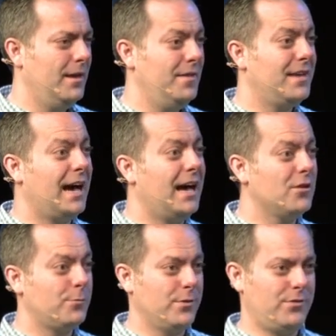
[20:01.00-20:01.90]
And the
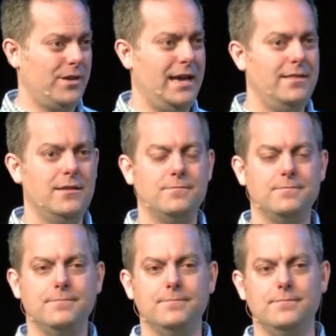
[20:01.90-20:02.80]
Gospels say that
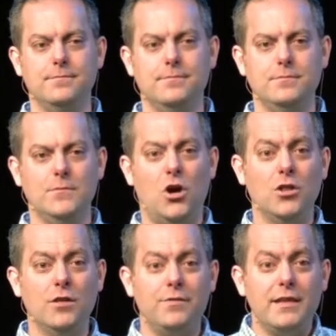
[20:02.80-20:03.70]

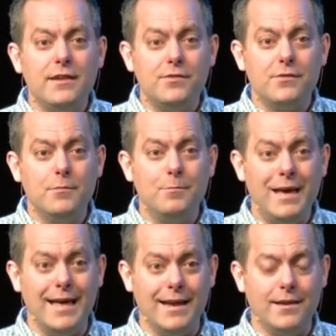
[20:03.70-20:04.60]
all of these
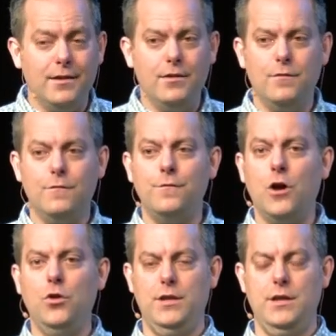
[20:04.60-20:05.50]
men
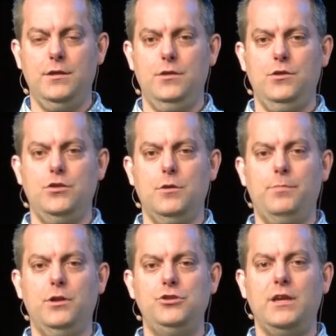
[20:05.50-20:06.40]
voted to
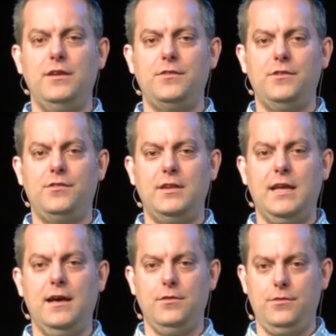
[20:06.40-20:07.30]
put Jesus to
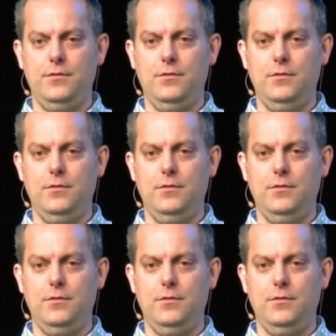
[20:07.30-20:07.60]
death.